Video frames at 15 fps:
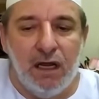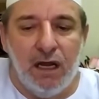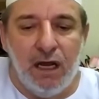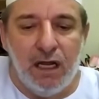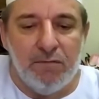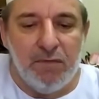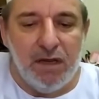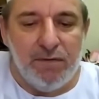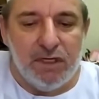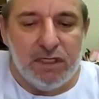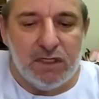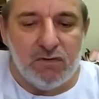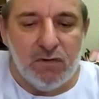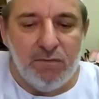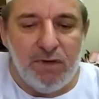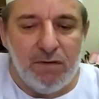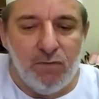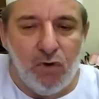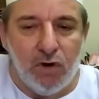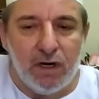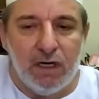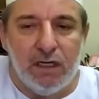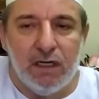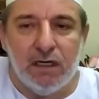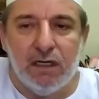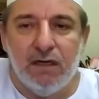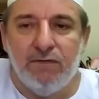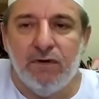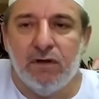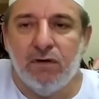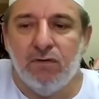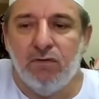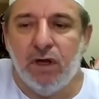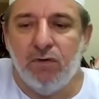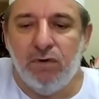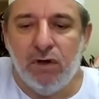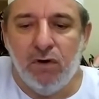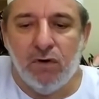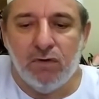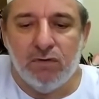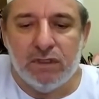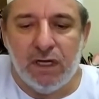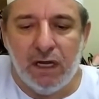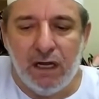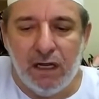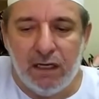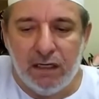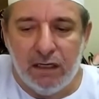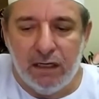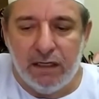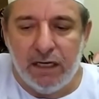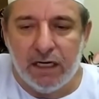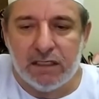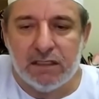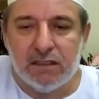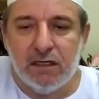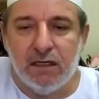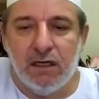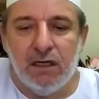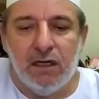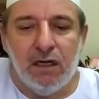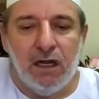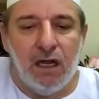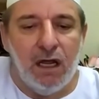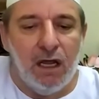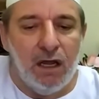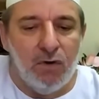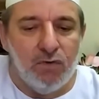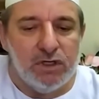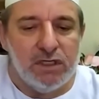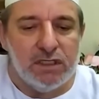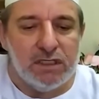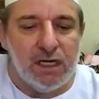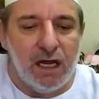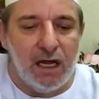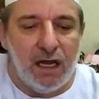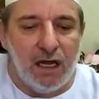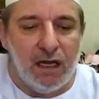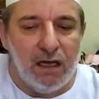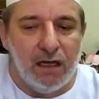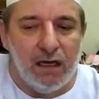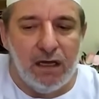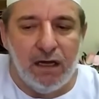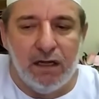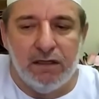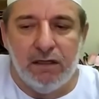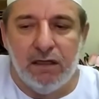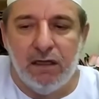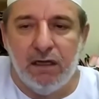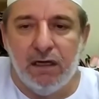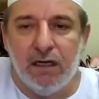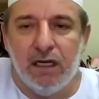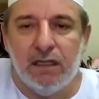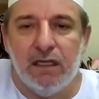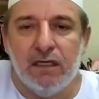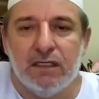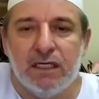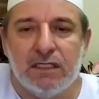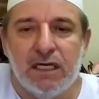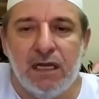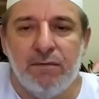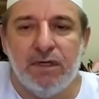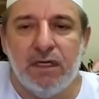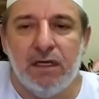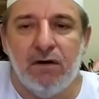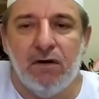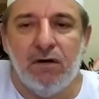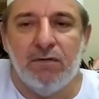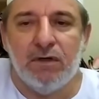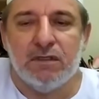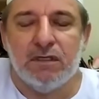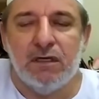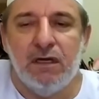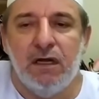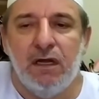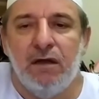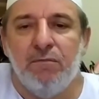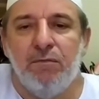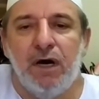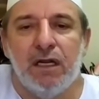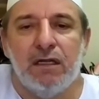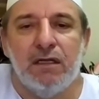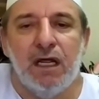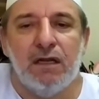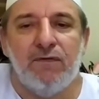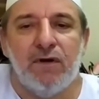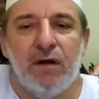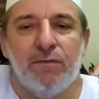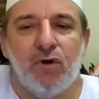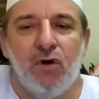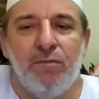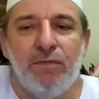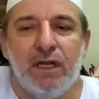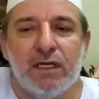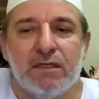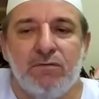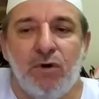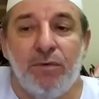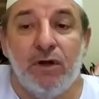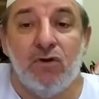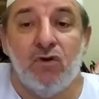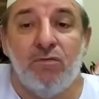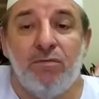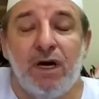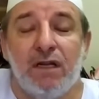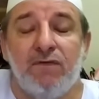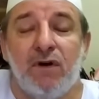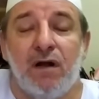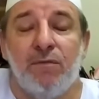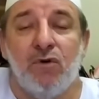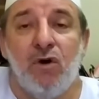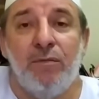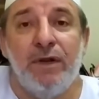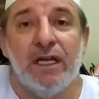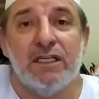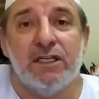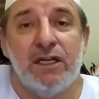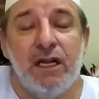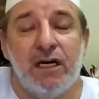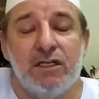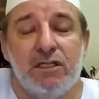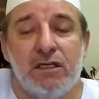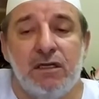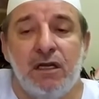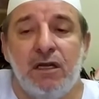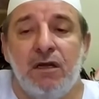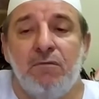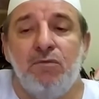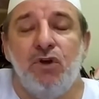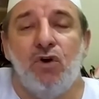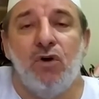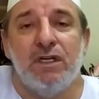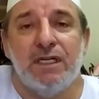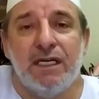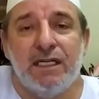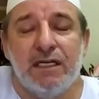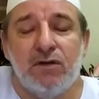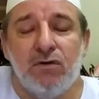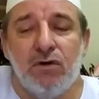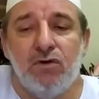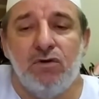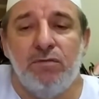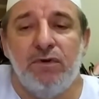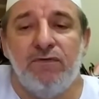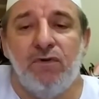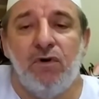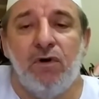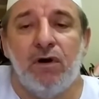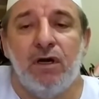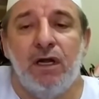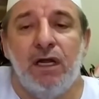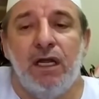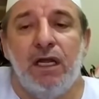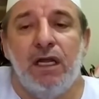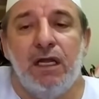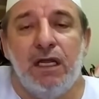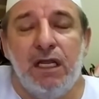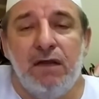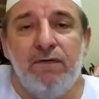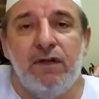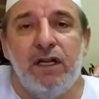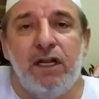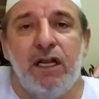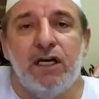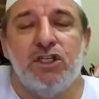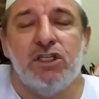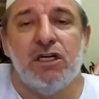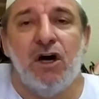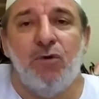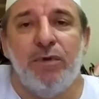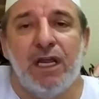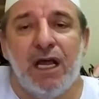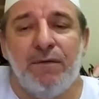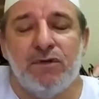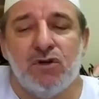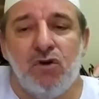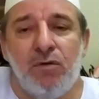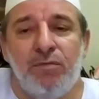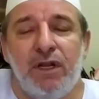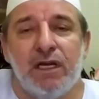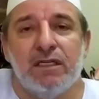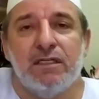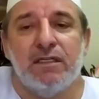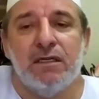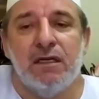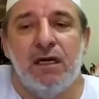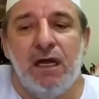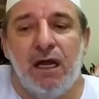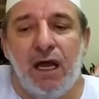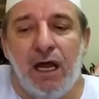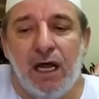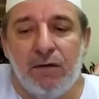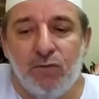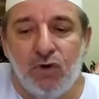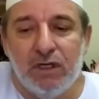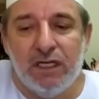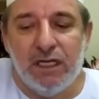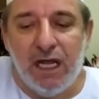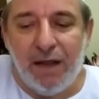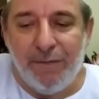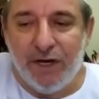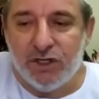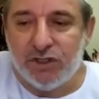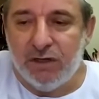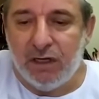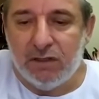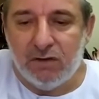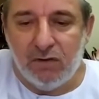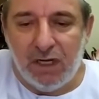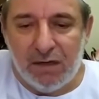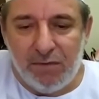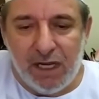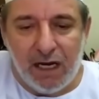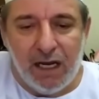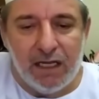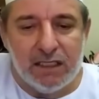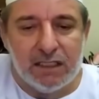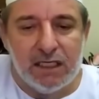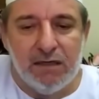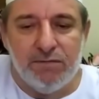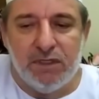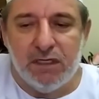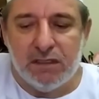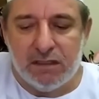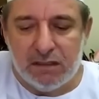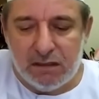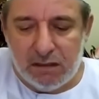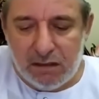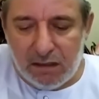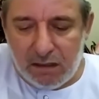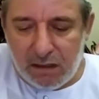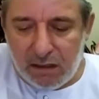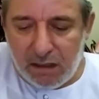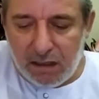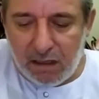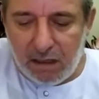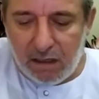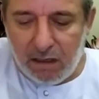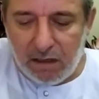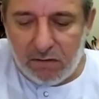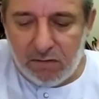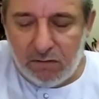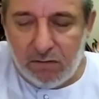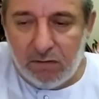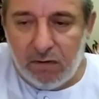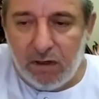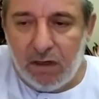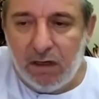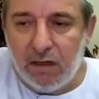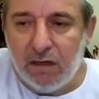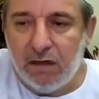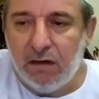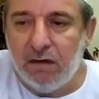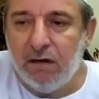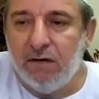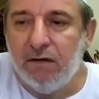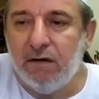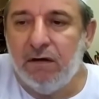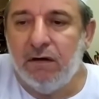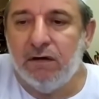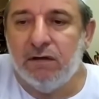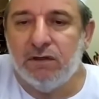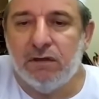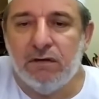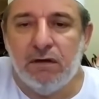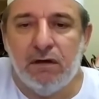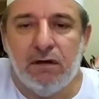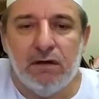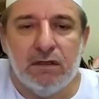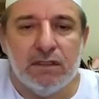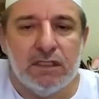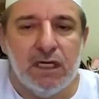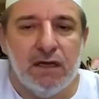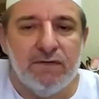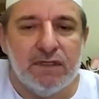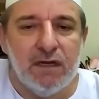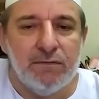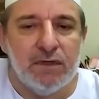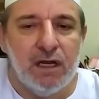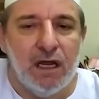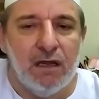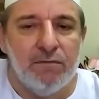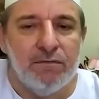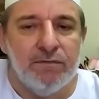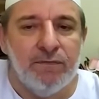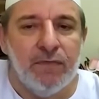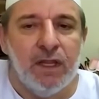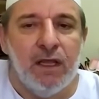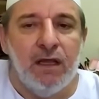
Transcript: And maybe this will be more clear even when we go to the next, which is getting the same thing almost, but not from complex momentum, but from complex energy, because as I told you before, even energy now becomes complex and multidimensional. So let me again skip this to save some time.